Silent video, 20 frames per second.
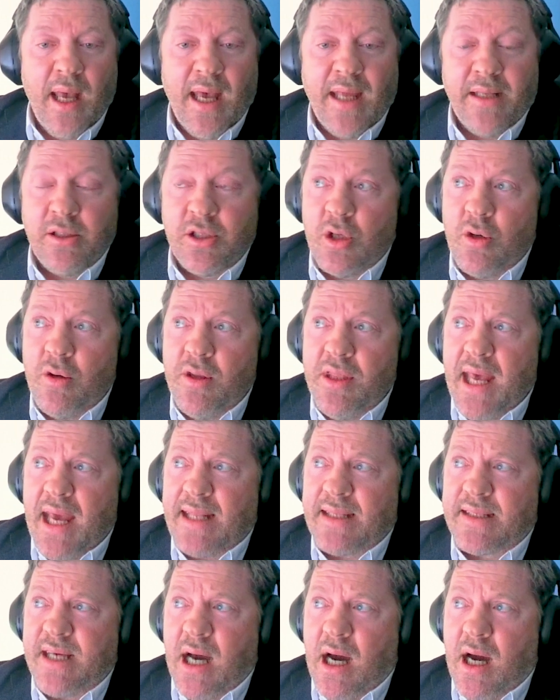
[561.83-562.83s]
And during
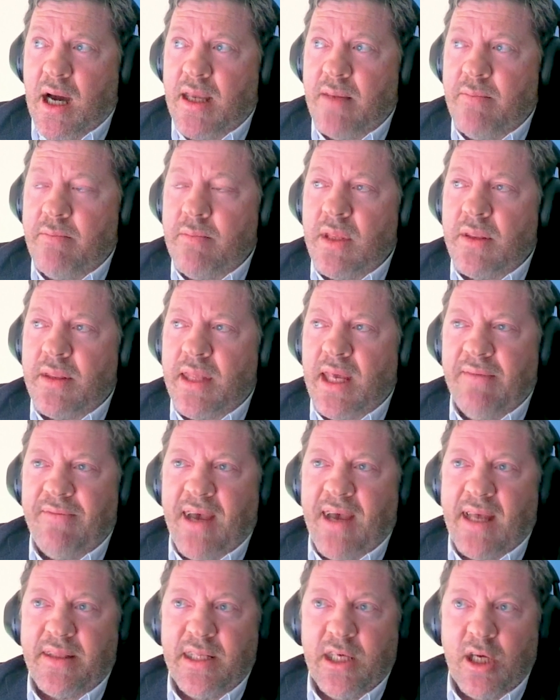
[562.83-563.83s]
that time, they've
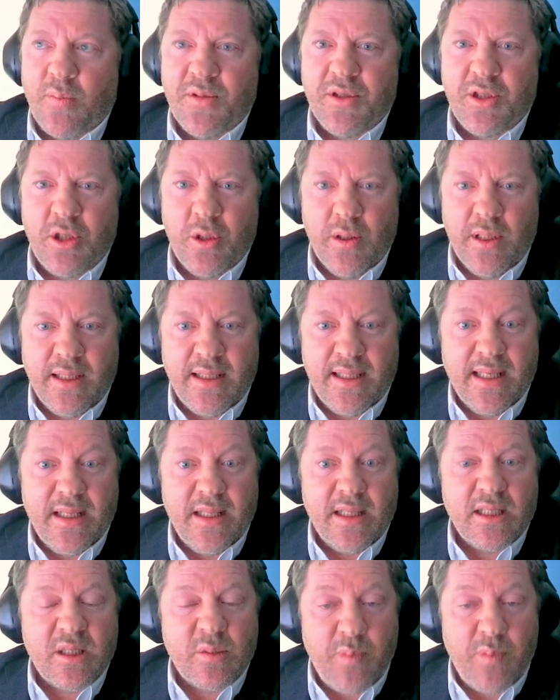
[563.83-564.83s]
had the opportunity
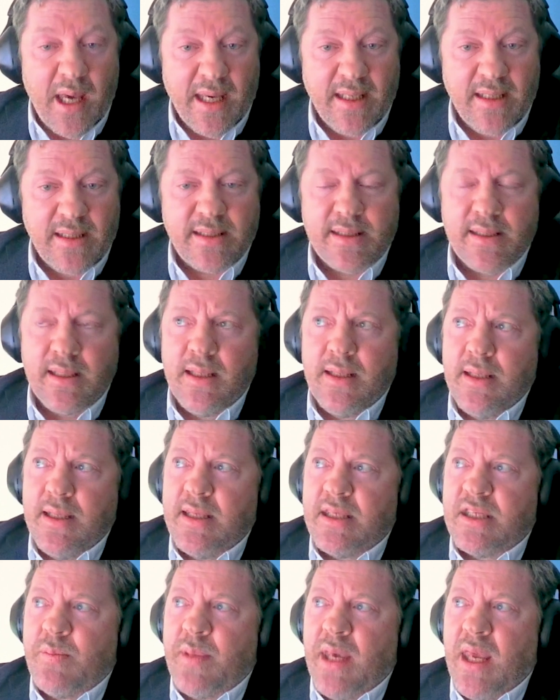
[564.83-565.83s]
and the space
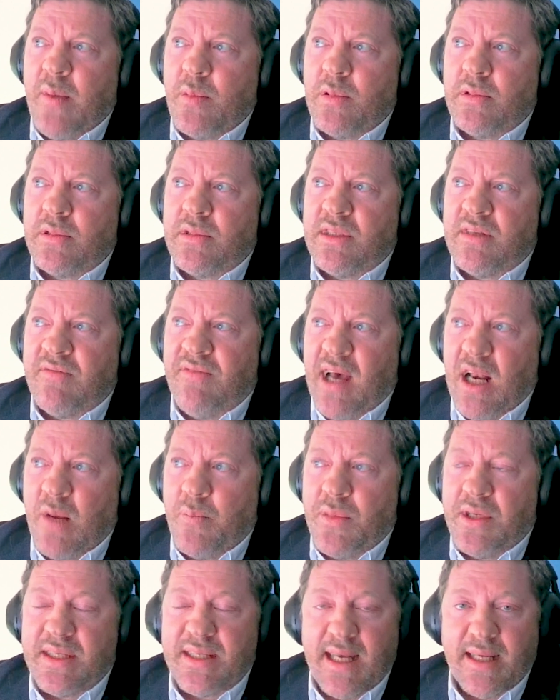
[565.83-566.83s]
to be able to
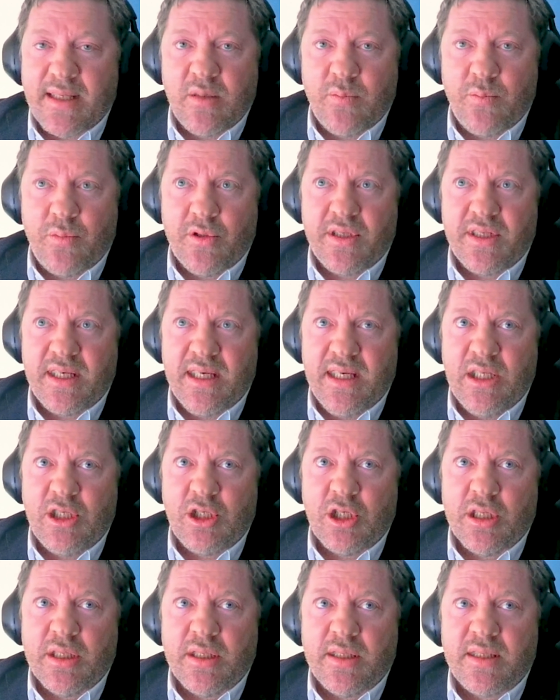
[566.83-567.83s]
develop a set of
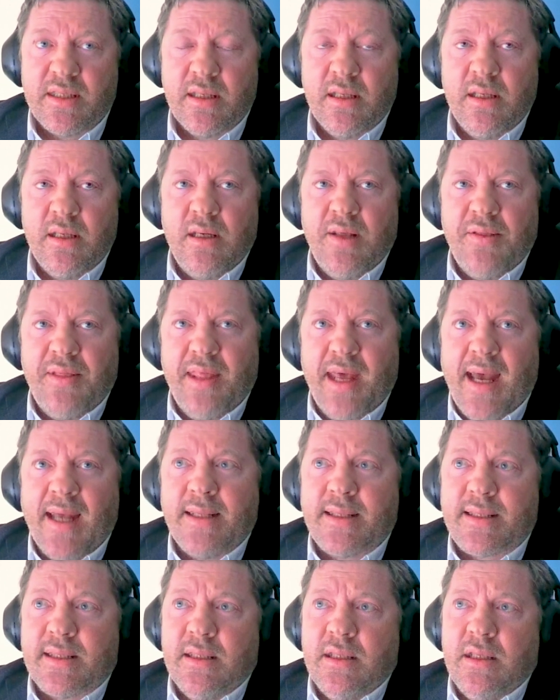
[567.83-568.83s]
procedures
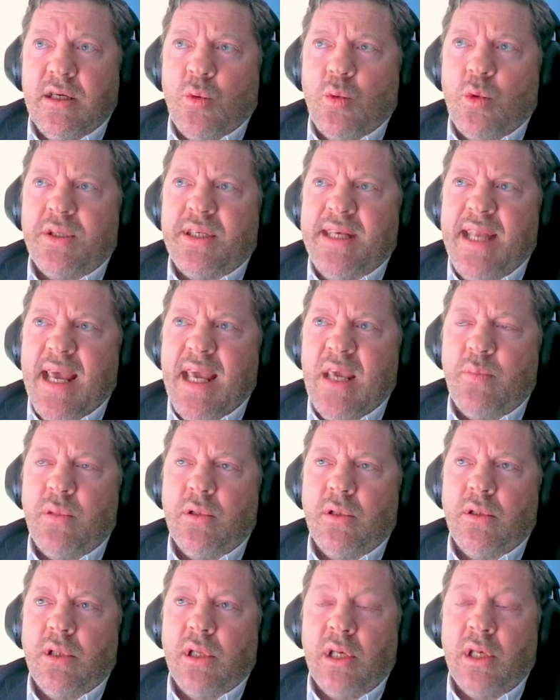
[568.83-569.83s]
that would
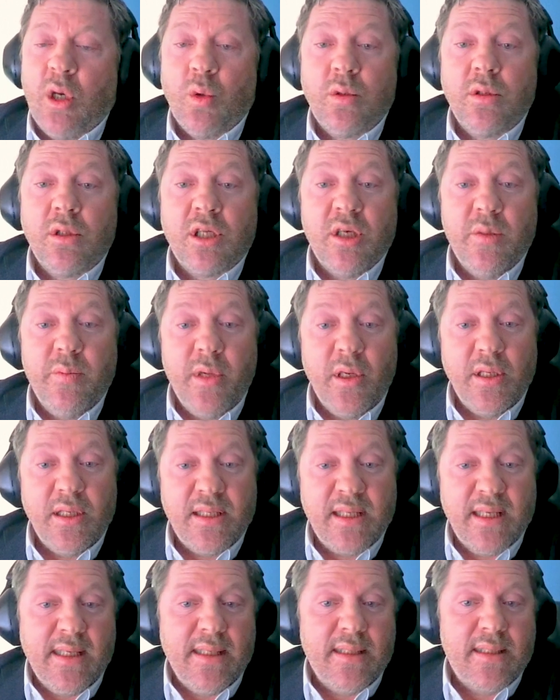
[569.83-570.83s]
enable local
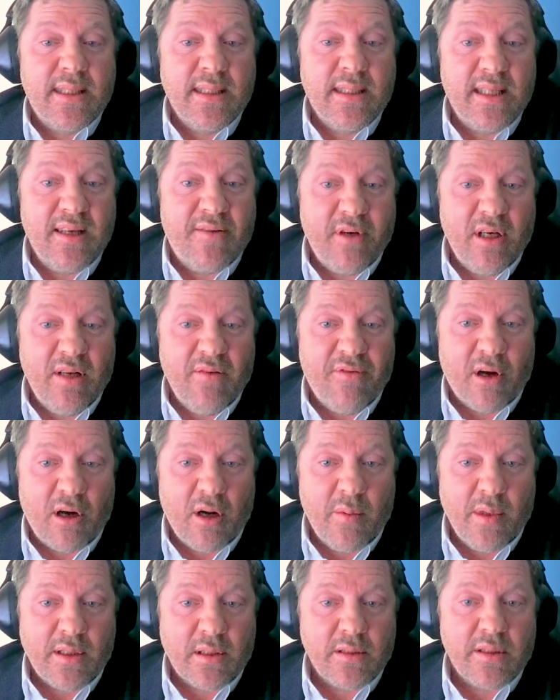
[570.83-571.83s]
communities in different
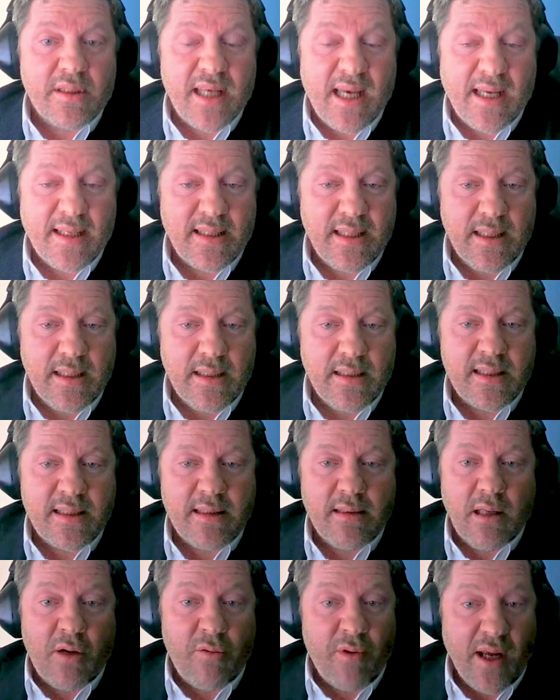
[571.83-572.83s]
environmental
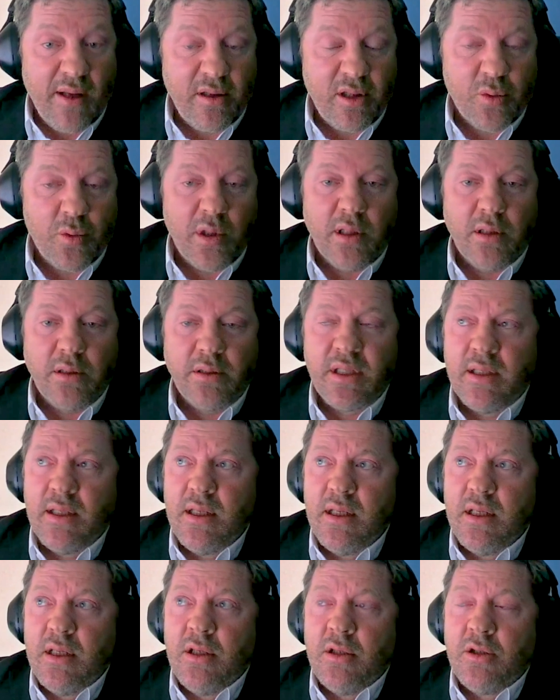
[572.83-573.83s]
settings around the world
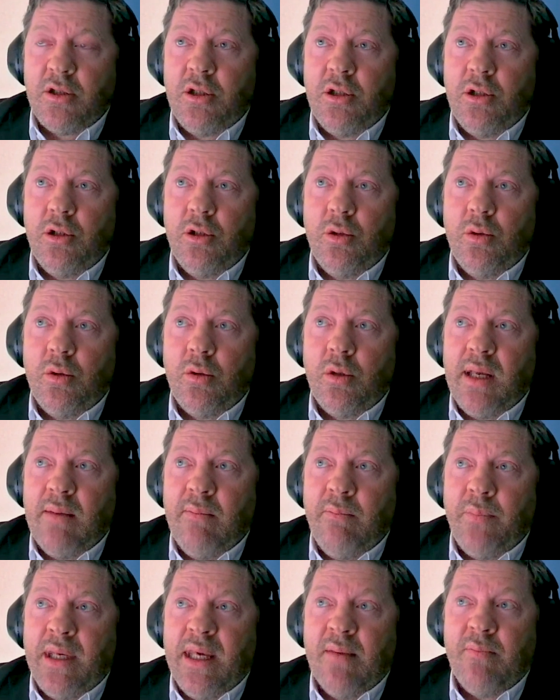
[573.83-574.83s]
to
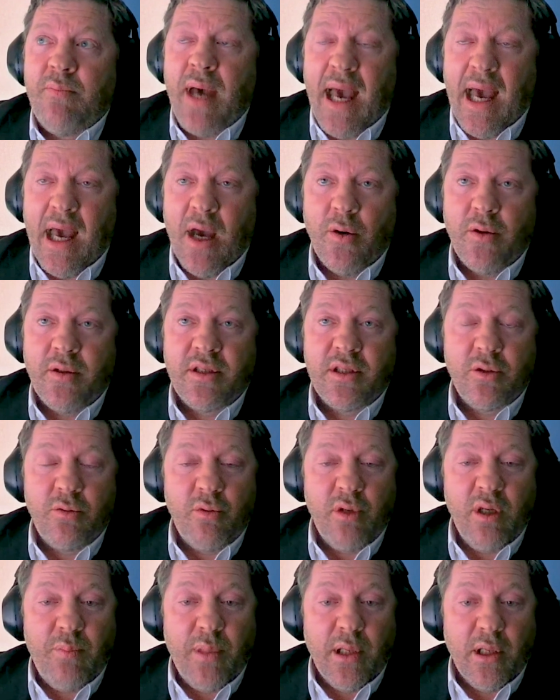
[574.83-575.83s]
be empowered to
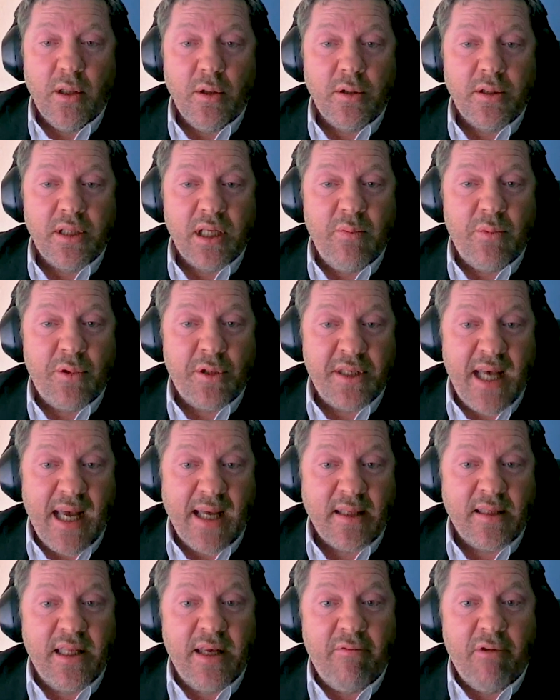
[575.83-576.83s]
rebuild and
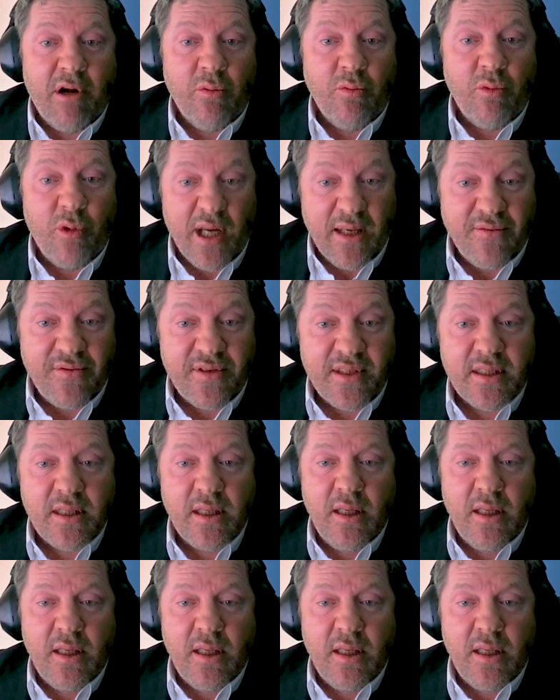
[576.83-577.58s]
protect their own reefs.